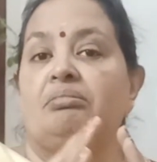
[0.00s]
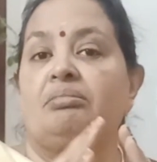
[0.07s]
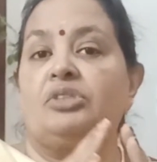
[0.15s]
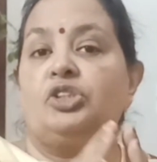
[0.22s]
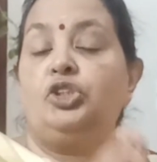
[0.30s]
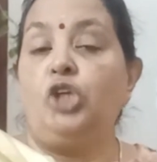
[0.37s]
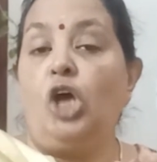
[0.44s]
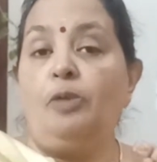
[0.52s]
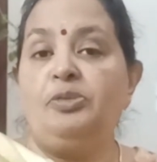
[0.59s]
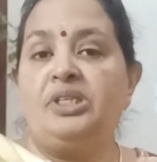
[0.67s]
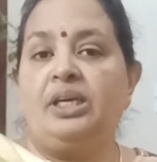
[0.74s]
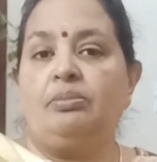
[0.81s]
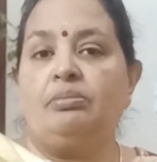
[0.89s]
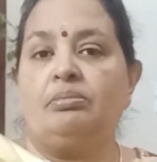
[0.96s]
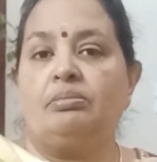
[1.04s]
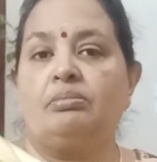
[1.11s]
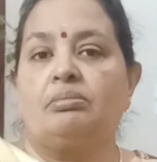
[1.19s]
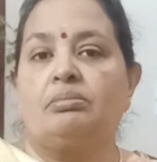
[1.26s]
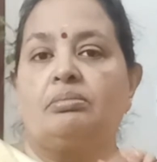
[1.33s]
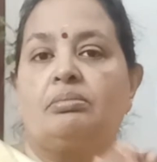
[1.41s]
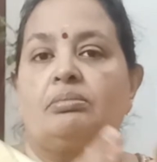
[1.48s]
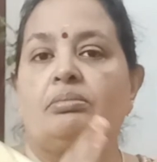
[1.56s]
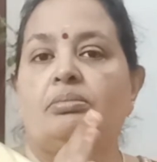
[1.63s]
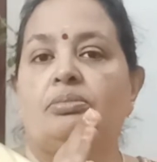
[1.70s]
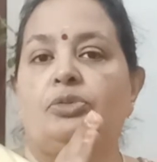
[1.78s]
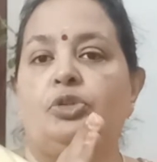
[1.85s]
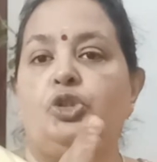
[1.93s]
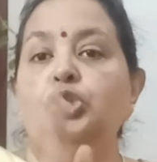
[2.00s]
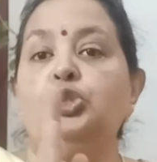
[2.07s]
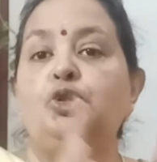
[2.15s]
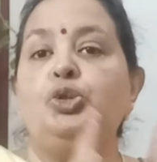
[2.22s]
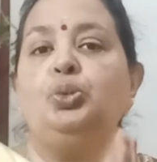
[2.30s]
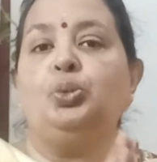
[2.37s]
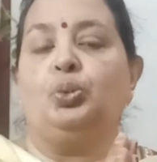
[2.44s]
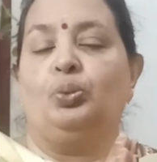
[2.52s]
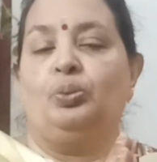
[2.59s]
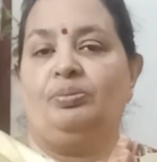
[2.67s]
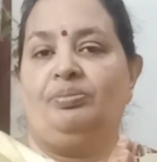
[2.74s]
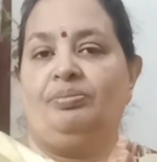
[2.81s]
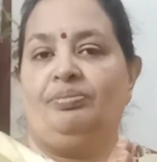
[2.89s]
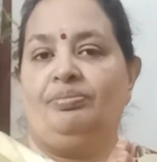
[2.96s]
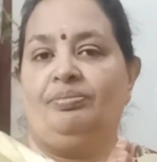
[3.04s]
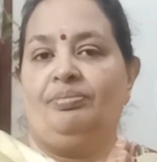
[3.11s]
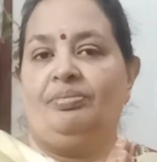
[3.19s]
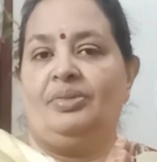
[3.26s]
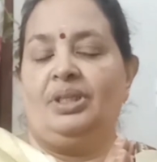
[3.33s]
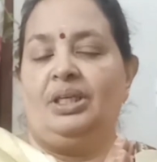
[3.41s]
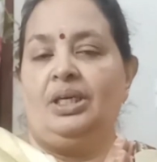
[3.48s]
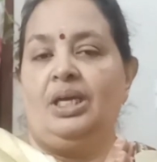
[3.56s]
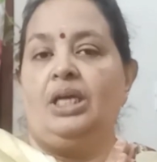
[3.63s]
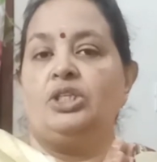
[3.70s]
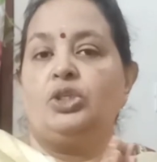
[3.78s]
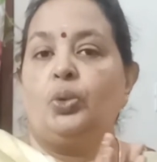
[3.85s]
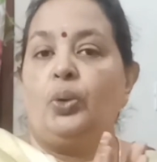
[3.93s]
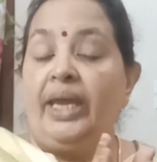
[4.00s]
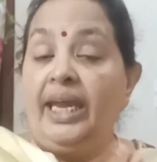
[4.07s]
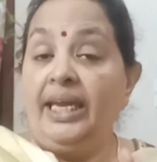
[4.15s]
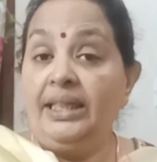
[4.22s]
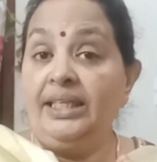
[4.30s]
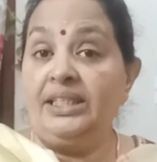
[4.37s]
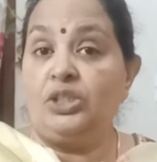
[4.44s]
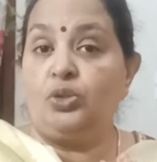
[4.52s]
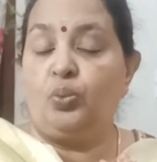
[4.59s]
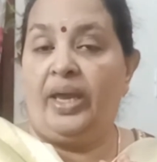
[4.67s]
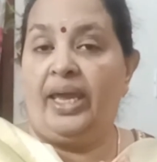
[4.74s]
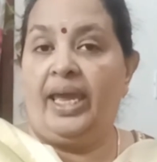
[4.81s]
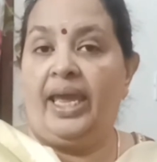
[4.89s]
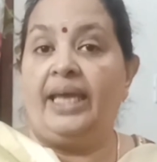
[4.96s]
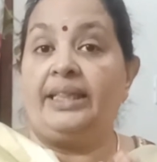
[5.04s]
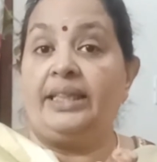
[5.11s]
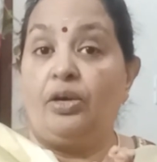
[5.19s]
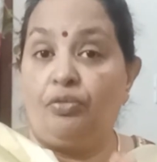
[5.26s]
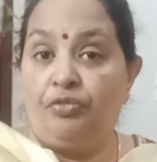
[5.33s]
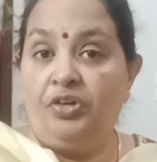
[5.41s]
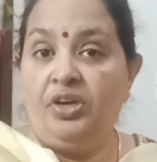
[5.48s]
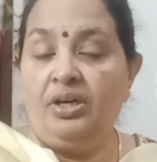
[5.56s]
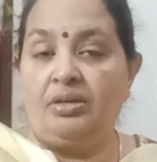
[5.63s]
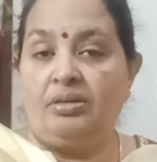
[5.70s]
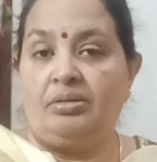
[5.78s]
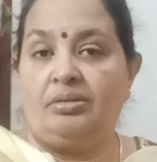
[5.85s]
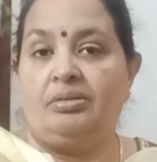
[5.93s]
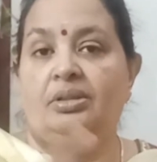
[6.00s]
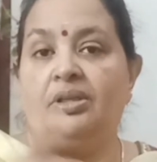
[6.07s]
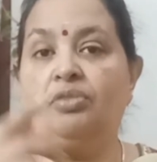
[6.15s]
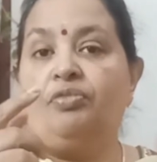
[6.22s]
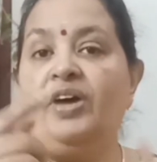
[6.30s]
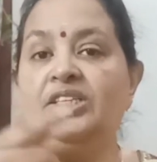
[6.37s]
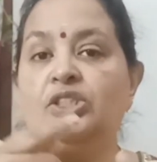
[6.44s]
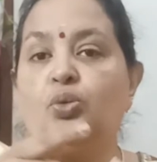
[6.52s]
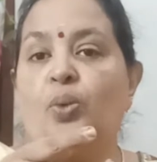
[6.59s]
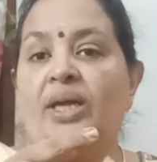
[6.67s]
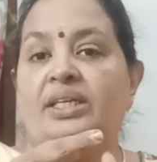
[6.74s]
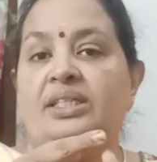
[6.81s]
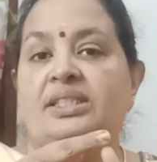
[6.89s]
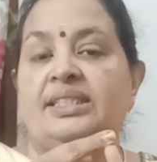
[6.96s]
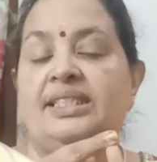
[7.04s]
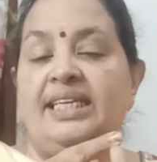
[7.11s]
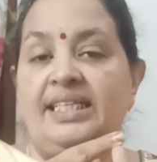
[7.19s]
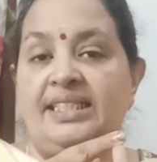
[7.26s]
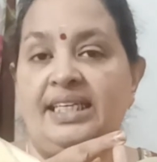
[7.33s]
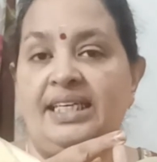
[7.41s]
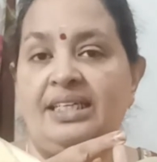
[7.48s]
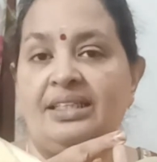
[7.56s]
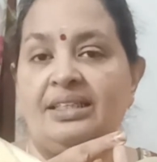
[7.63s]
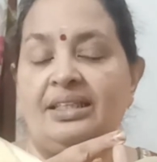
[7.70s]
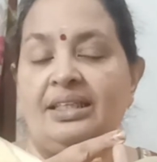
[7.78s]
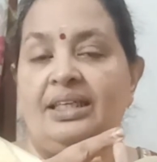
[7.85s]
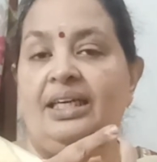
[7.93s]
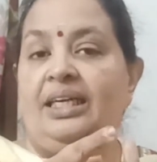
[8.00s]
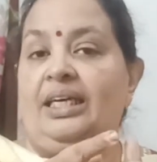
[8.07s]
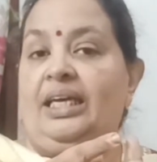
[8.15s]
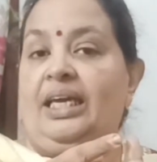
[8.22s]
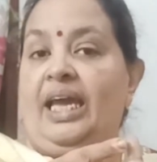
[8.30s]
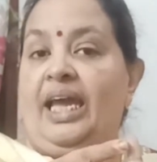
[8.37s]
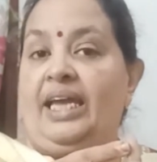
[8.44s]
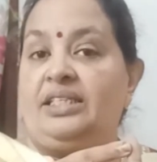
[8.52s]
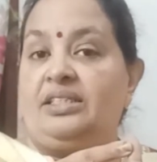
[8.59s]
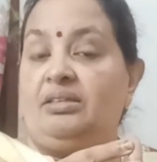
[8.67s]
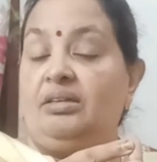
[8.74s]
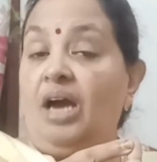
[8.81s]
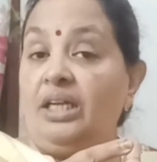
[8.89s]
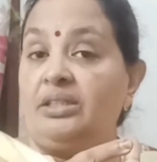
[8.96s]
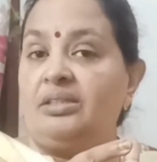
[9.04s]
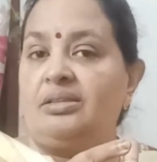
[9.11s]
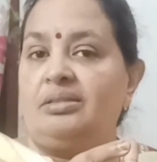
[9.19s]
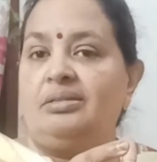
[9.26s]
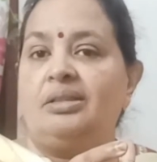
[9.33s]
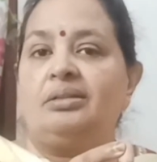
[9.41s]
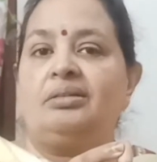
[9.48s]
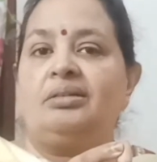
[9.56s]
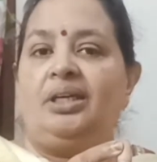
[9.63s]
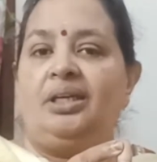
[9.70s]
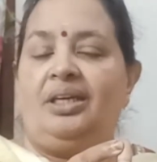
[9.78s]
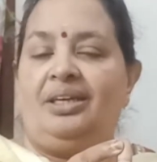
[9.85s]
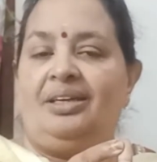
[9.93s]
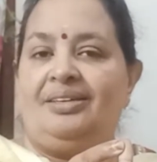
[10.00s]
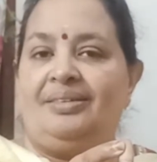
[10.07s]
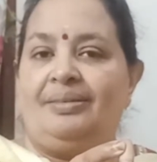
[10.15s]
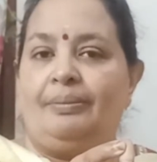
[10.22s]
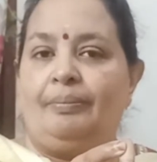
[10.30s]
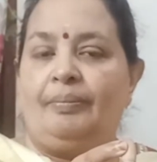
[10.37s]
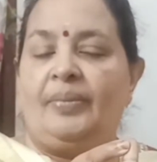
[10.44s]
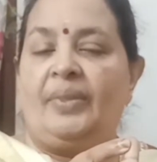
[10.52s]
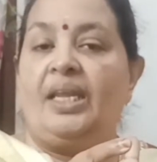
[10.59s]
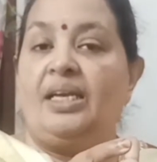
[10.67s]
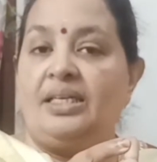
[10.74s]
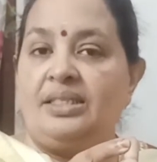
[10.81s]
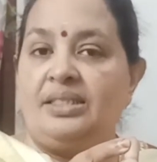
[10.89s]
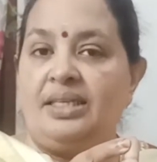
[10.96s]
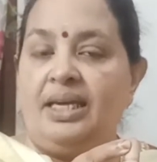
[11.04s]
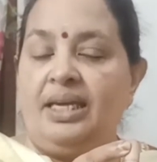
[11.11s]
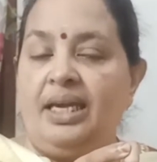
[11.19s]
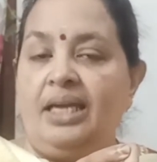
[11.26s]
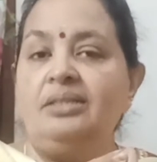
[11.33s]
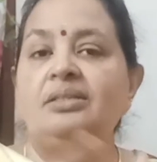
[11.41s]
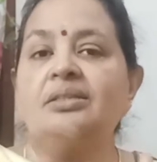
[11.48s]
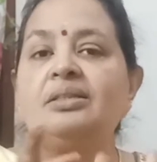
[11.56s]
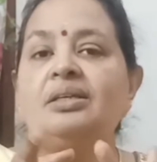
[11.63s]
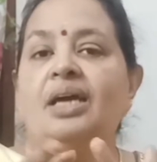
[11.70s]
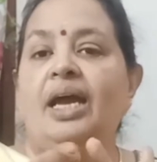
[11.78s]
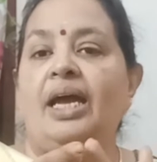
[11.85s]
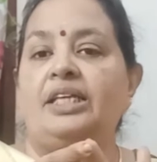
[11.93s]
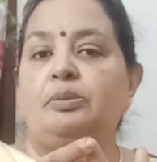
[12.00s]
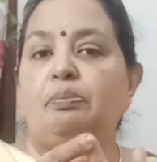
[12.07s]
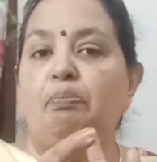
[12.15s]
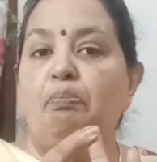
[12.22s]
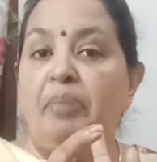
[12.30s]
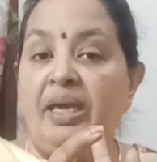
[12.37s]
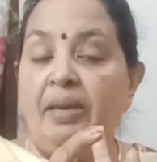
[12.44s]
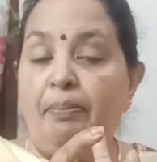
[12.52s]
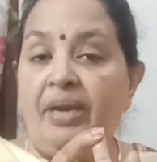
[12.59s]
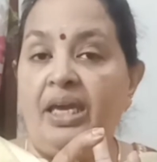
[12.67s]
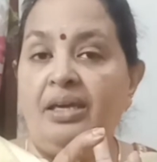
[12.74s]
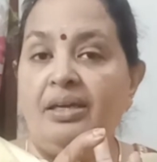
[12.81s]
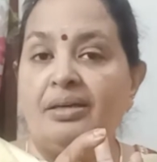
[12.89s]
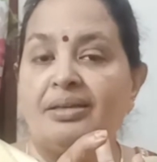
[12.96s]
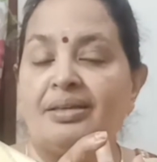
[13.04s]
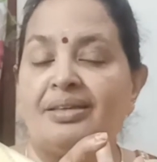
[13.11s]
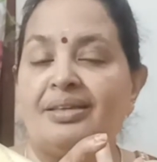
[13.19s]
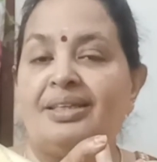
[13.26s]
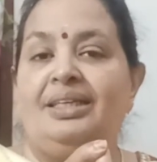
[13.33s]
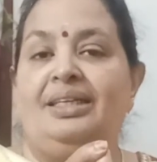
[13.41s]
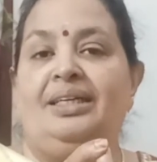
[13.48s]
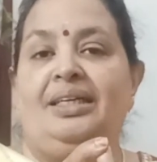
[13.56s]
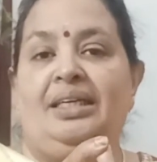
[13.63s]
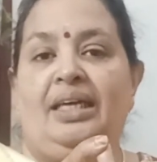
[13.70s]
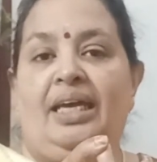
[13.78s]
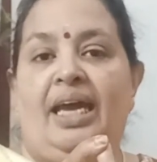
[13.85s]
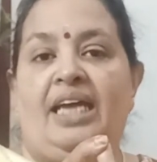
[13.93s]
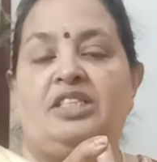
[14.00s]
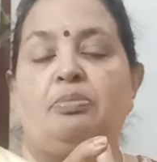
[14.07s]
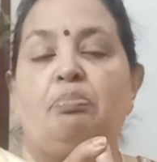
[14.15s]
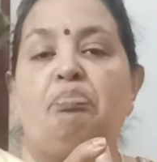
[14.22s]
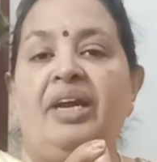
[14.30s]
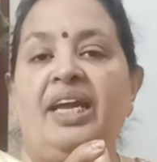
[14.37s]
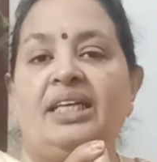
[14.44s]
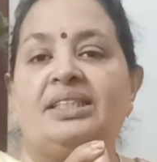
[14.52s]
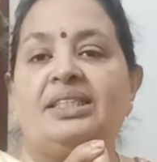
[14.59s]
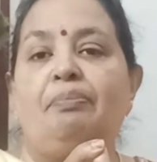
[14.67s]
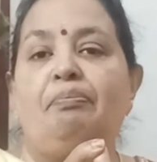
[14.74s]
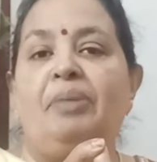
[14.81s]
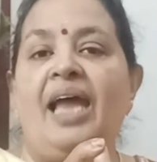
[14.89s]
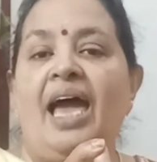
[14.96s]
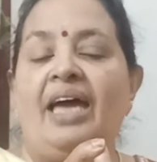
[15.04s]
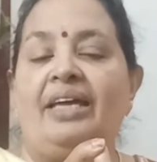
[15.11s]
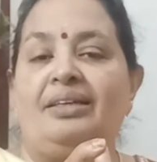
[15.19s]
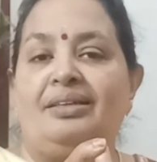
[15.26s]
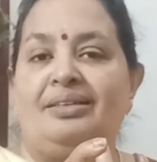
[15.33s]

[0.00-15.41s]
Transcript: stops him to do. So in this way, the fear, the first one is CT, it cuts the thinking. Second is BP, it breaks the plan.